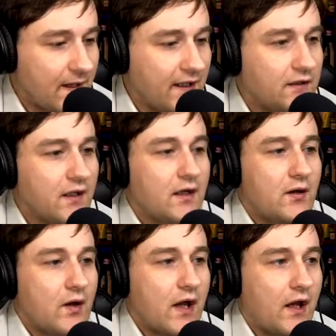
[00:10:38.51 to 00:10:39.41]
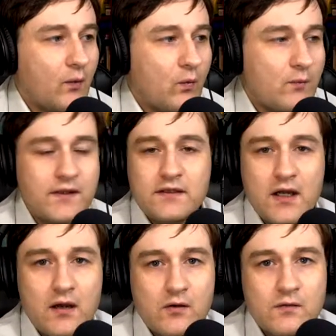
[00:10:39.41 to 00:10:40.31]
And what we
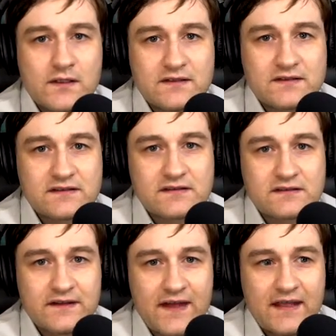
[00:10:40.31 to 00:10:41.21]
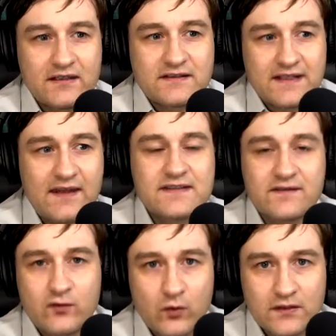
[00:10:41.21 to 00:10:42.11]
know is that deaths,
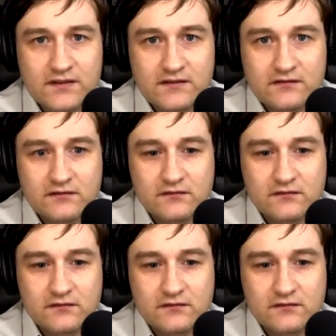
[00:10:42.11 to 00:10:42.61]
of course,